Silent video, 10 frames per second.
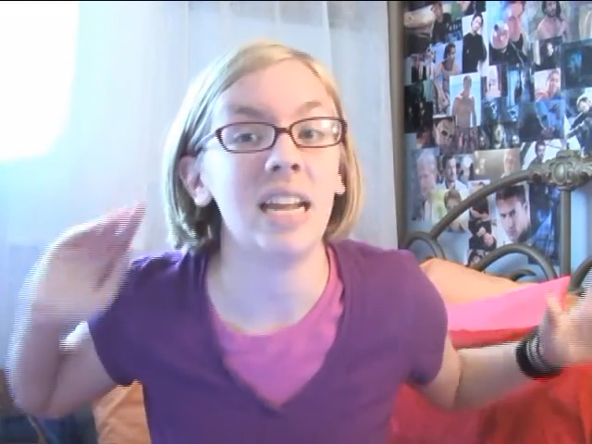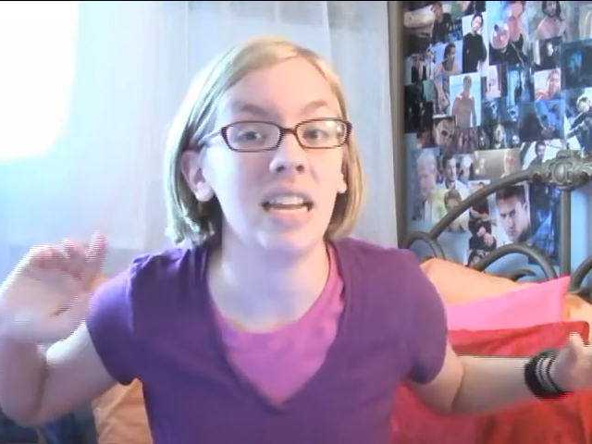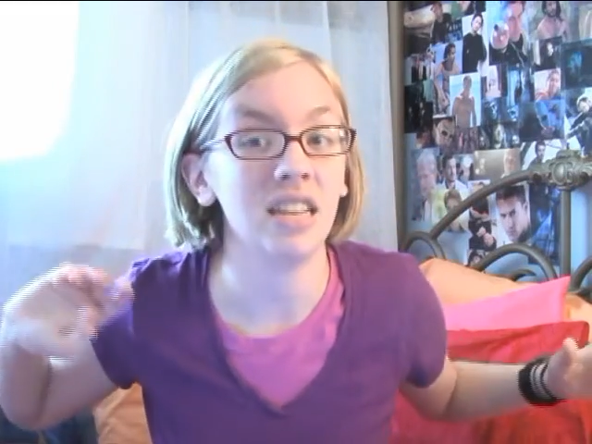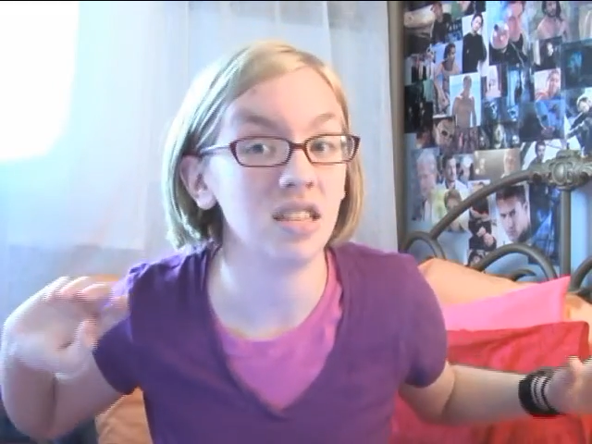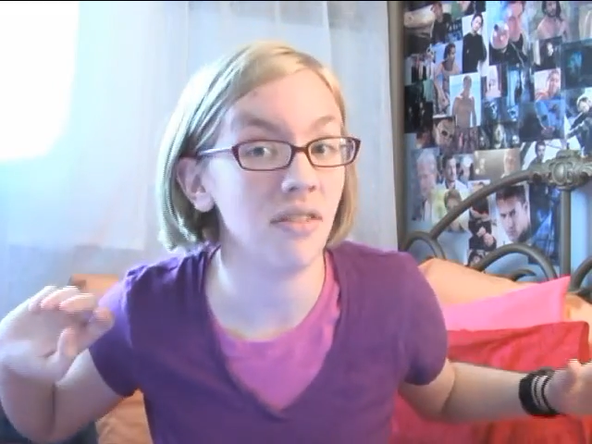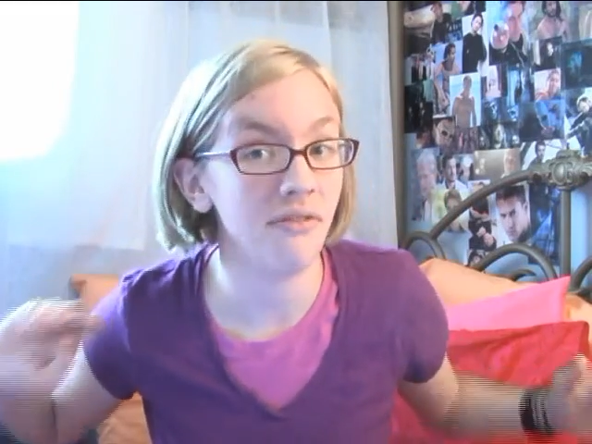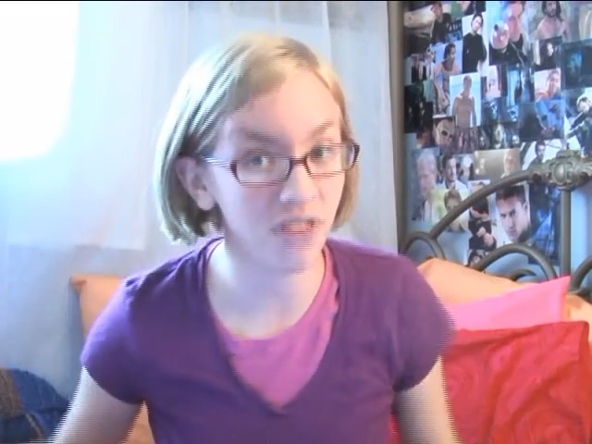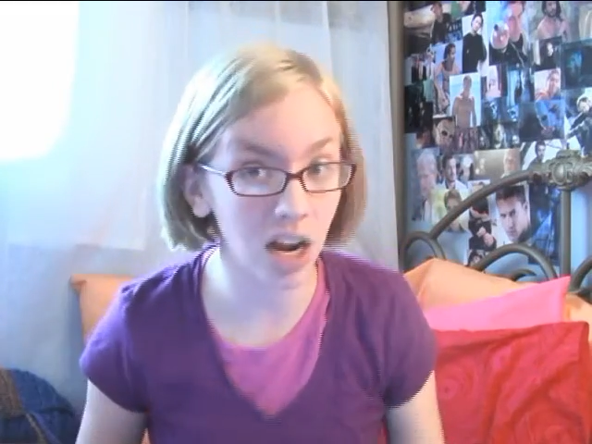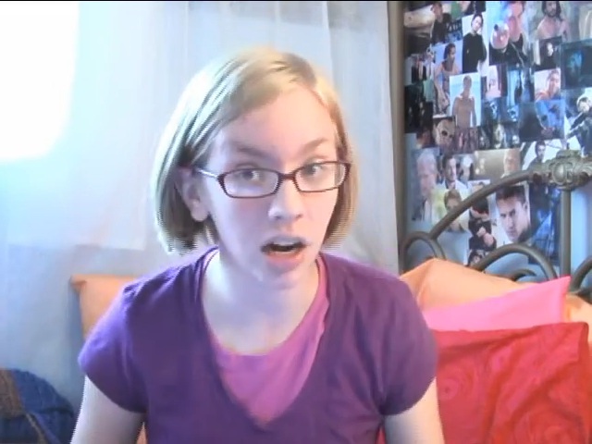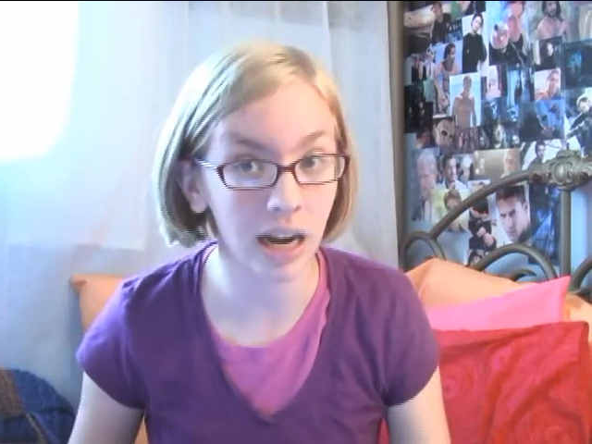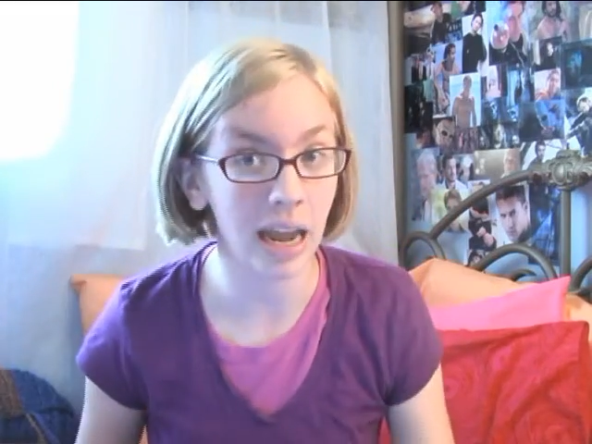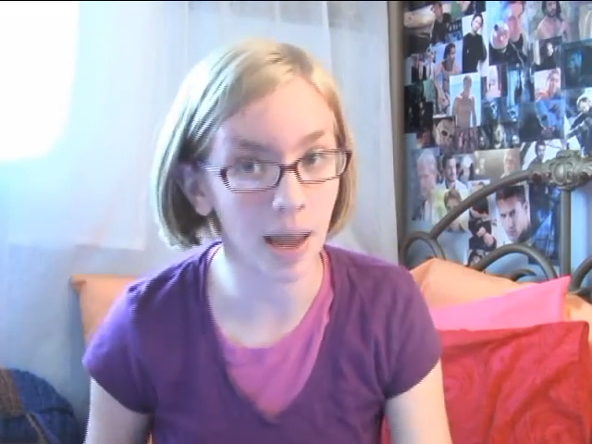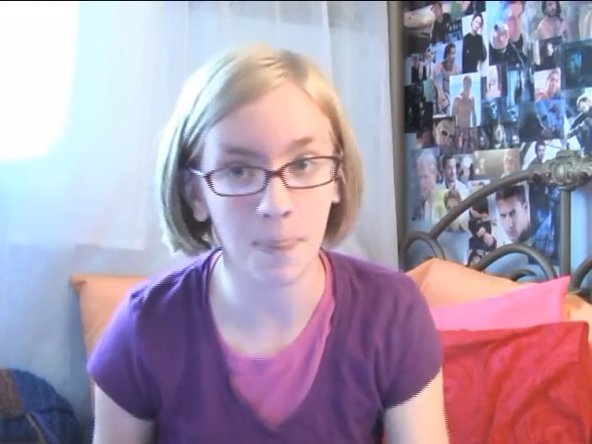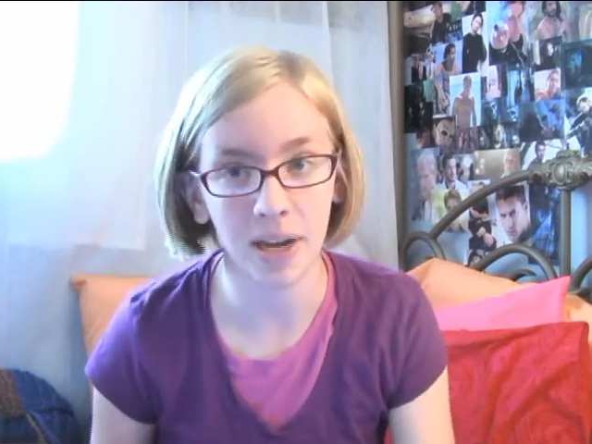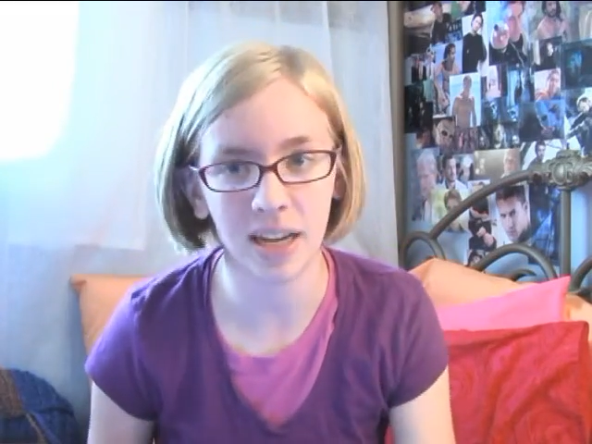is very
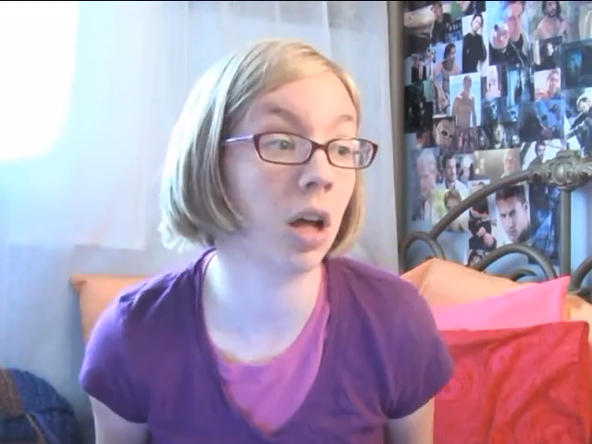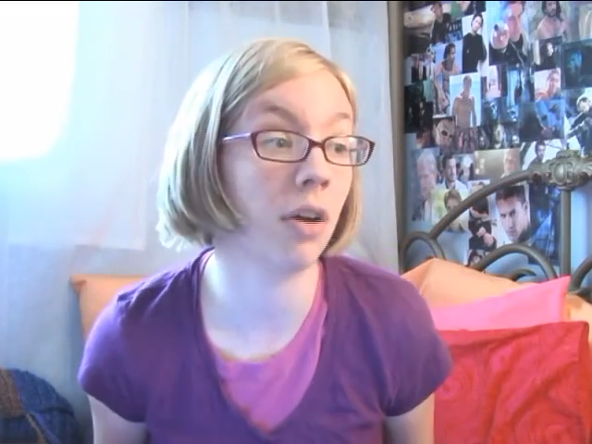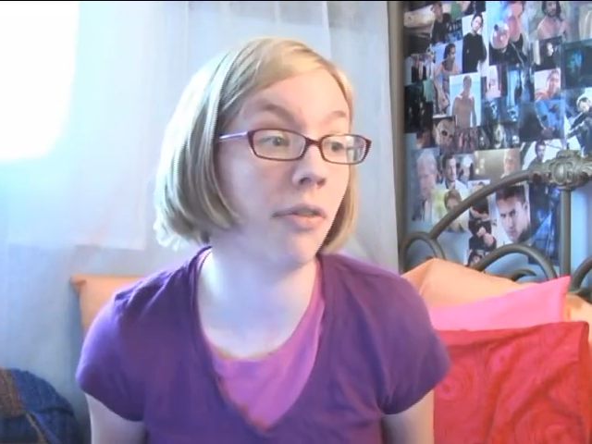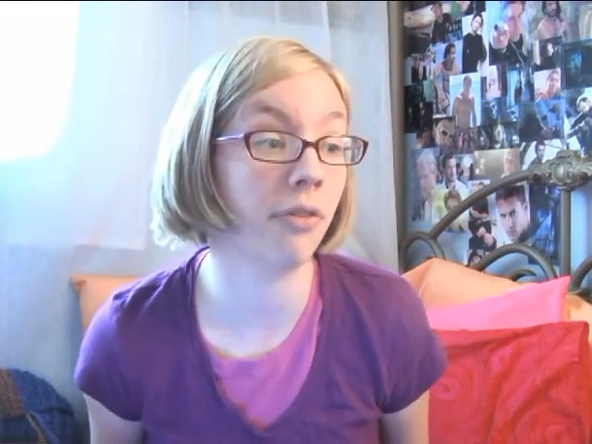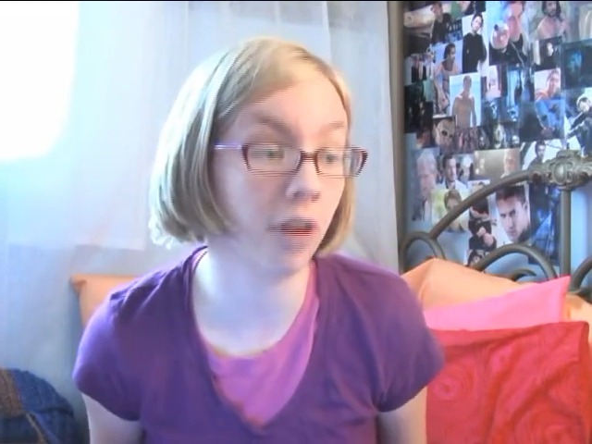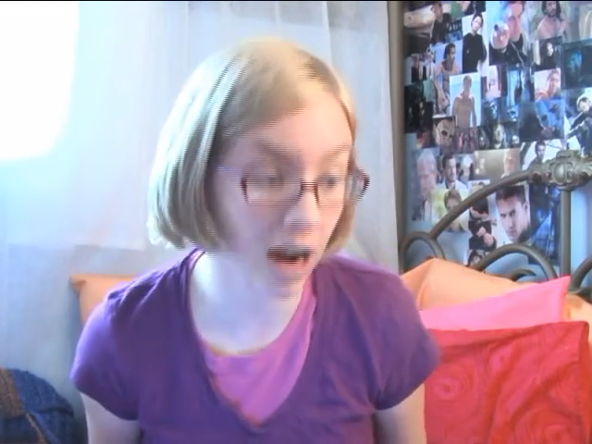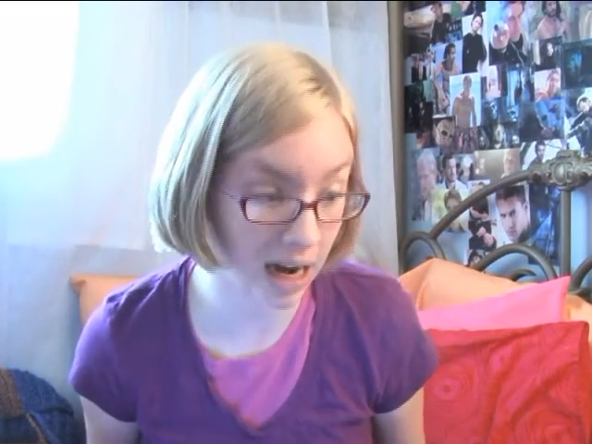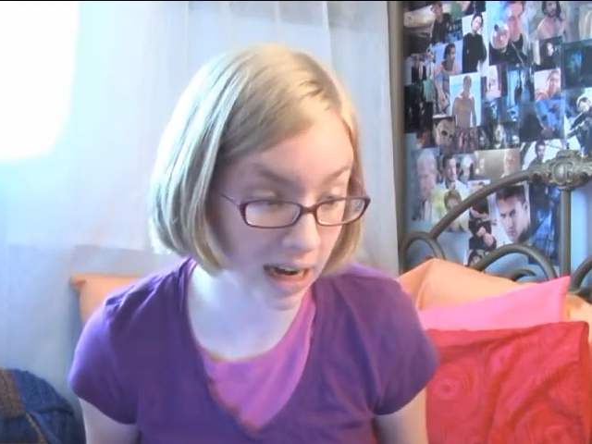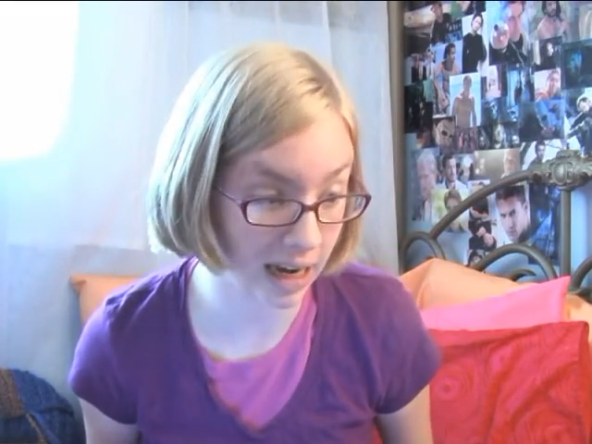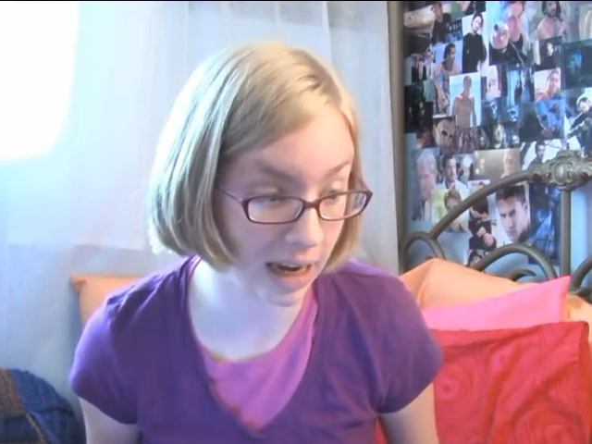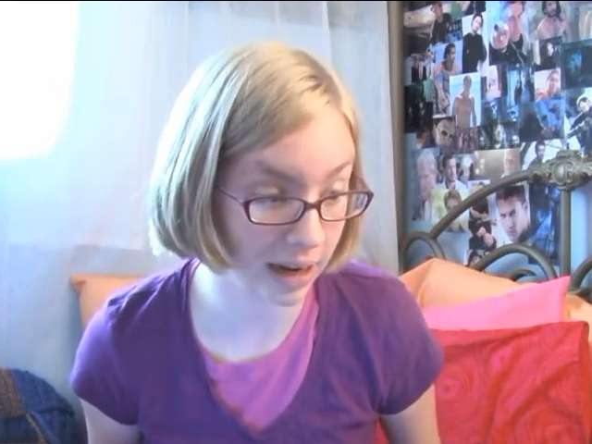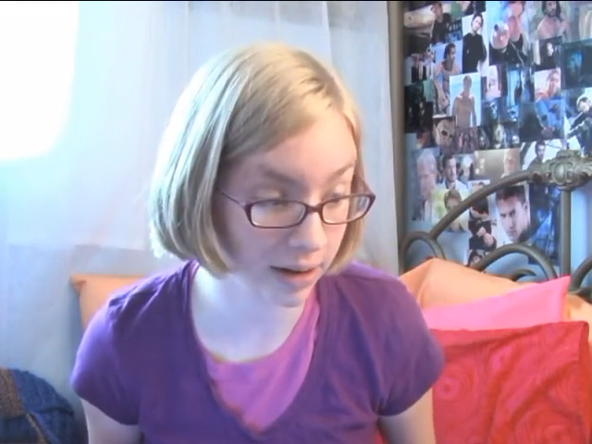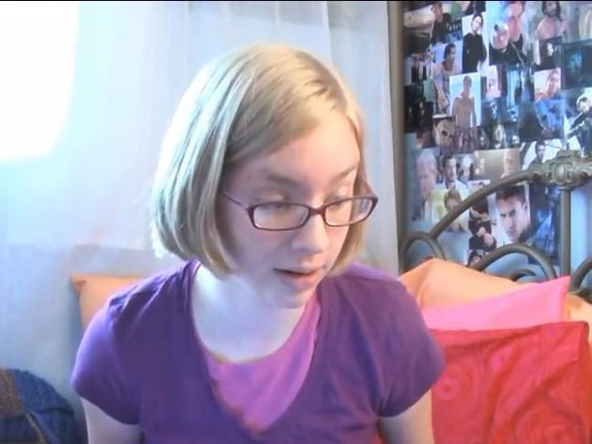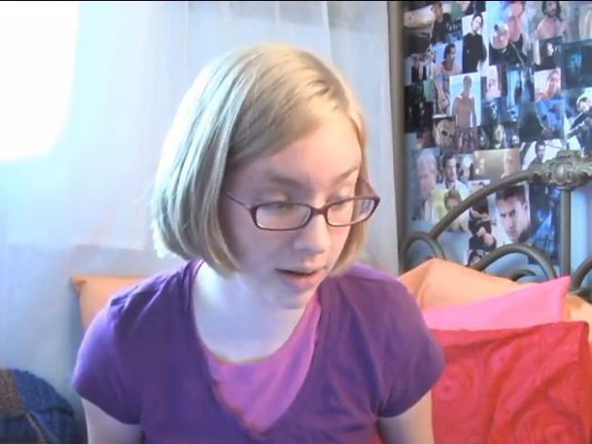epic Friday.